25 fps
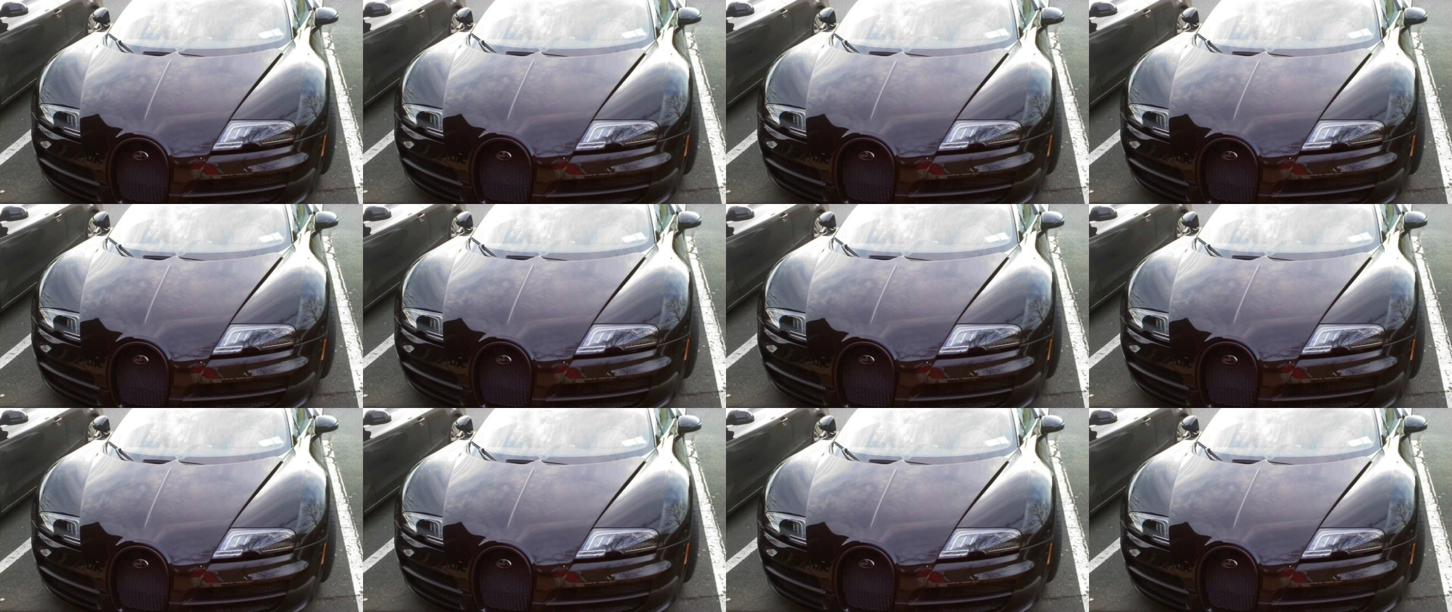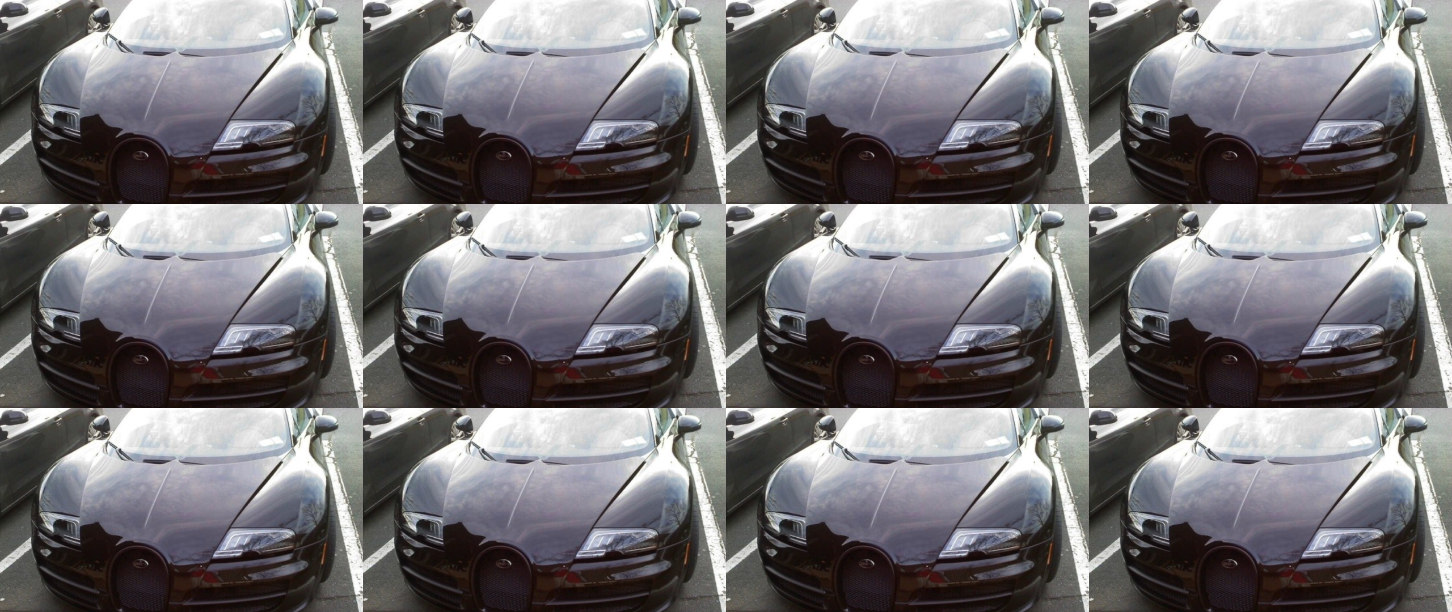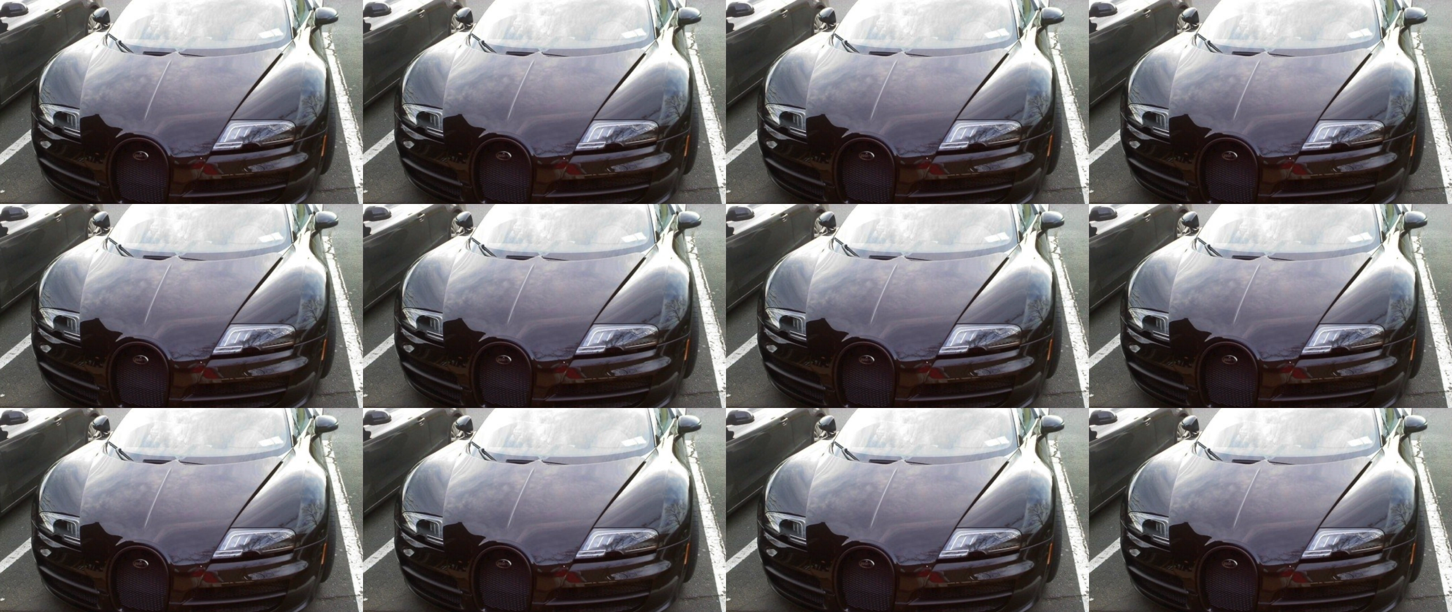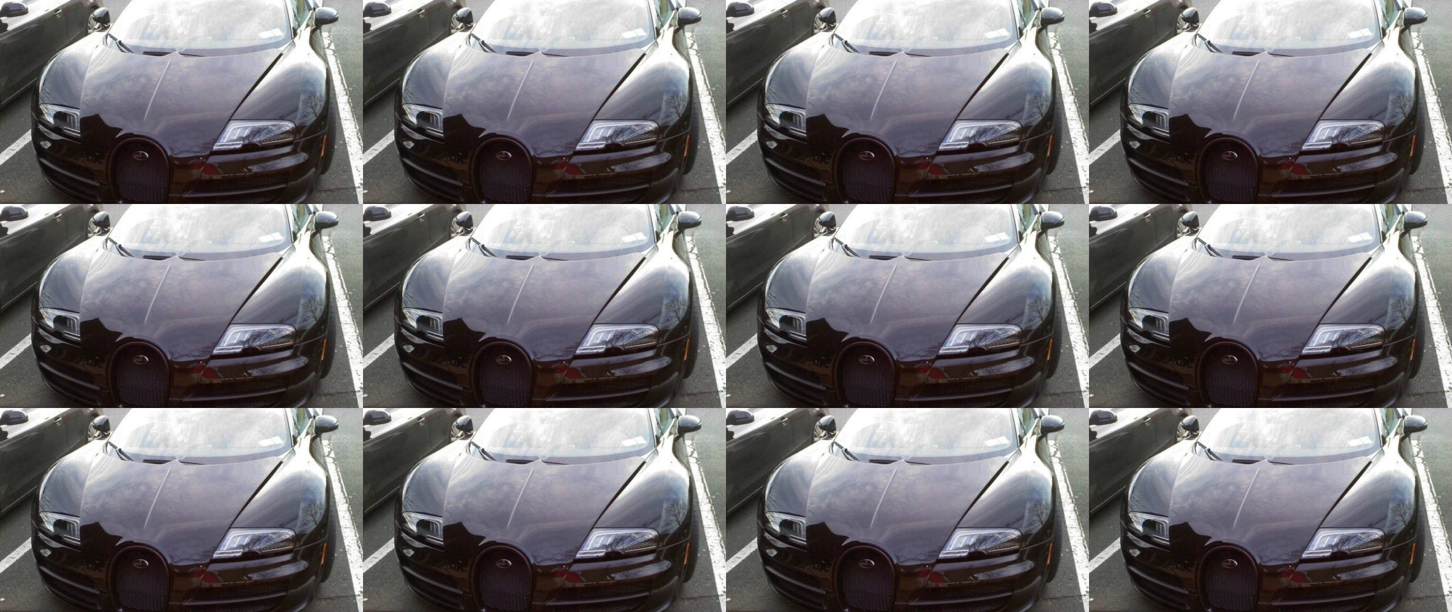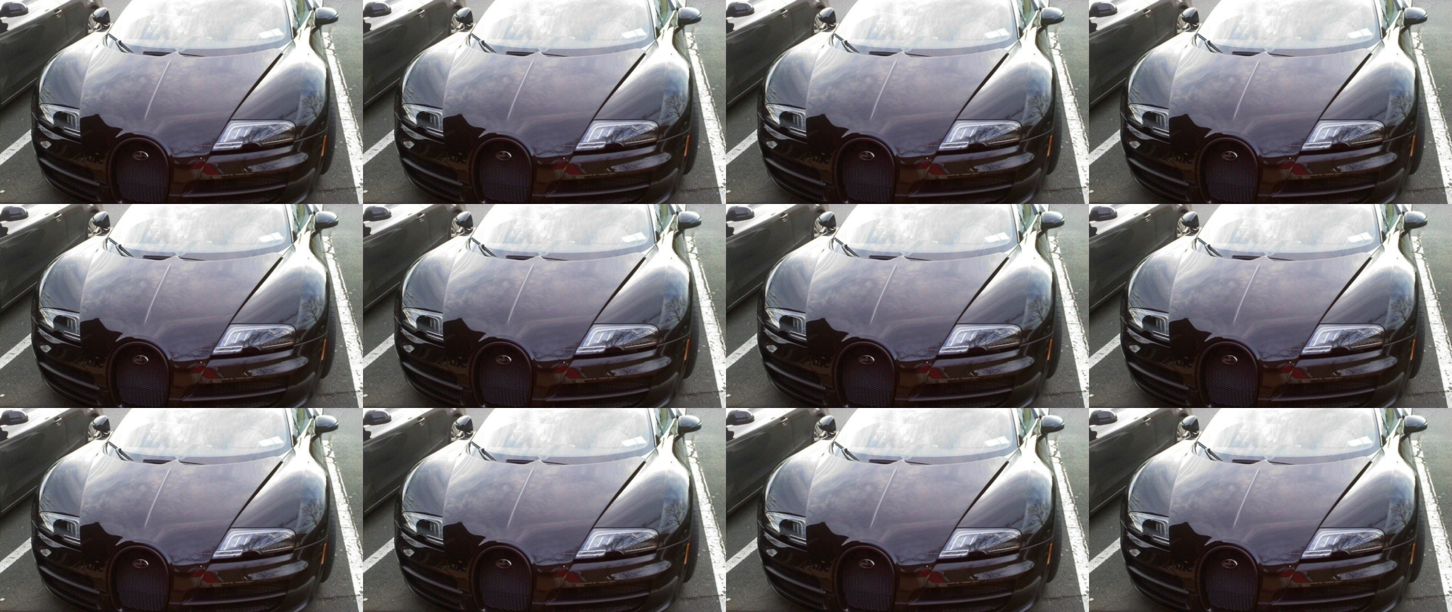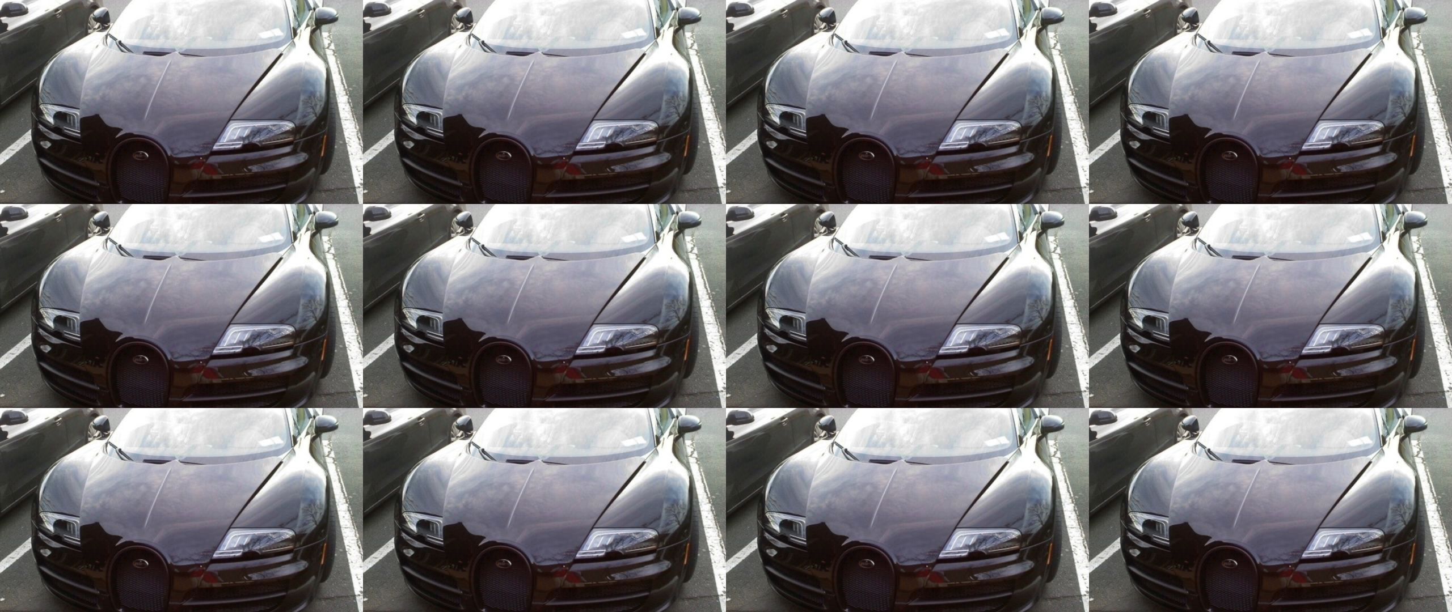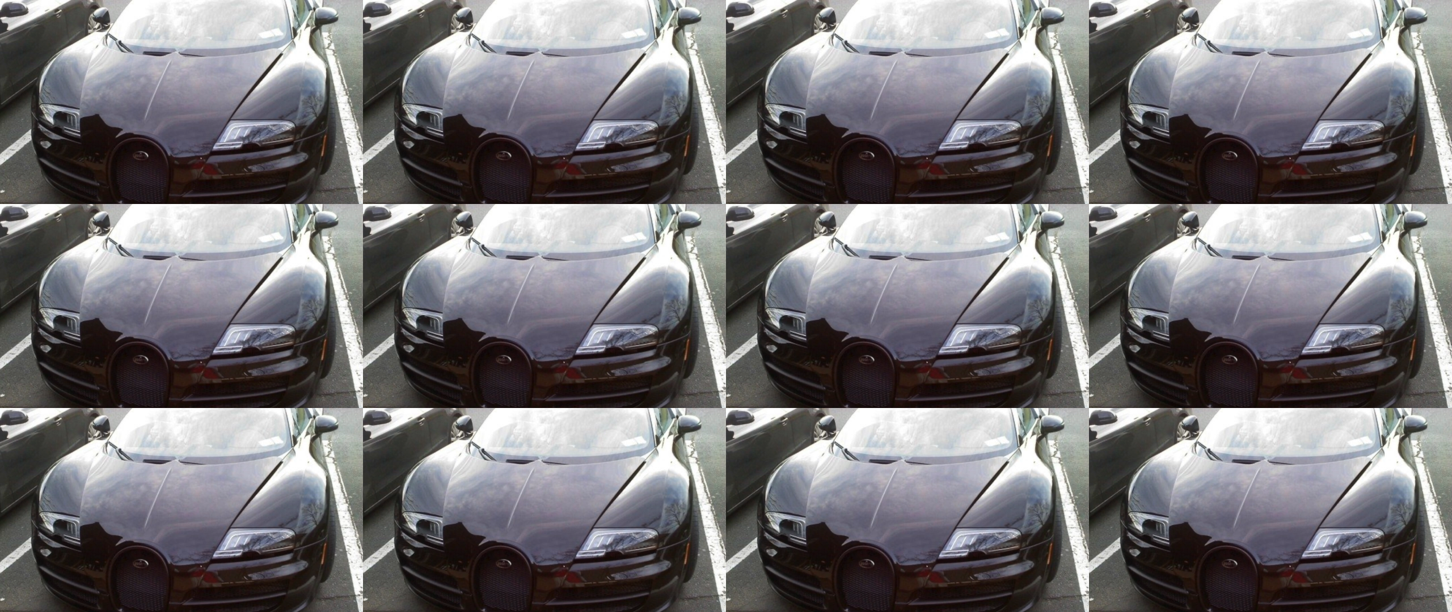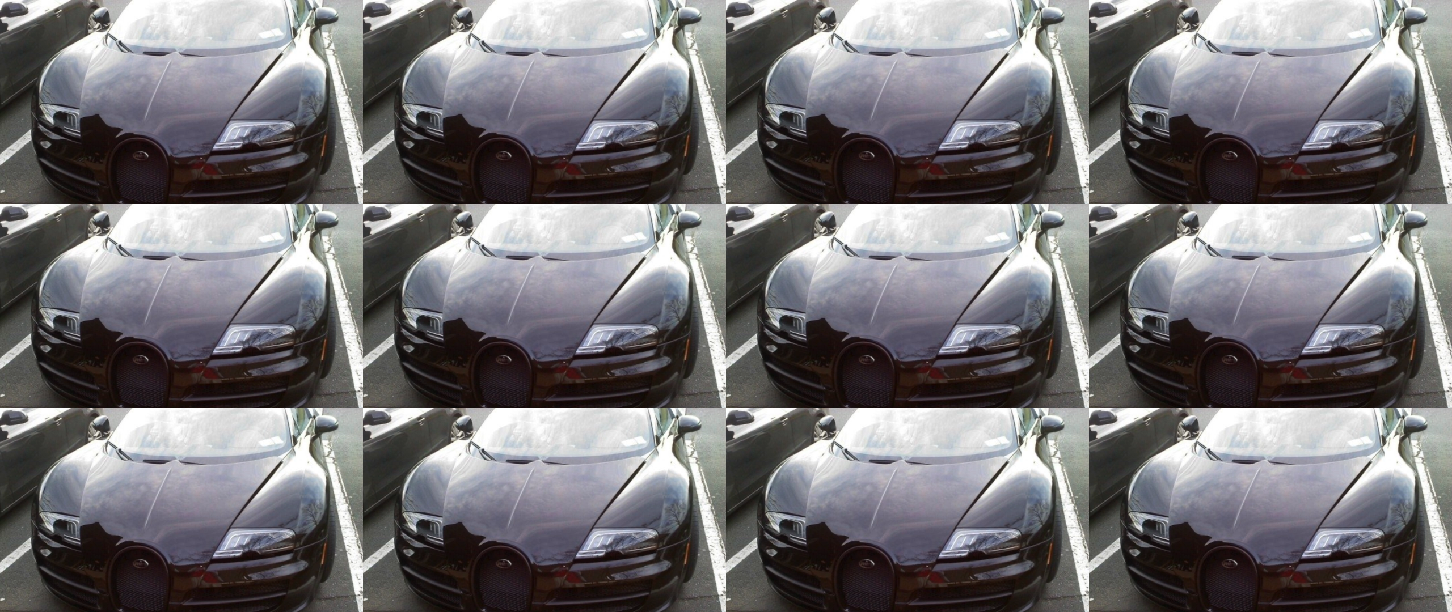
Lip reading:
(no speaker visible)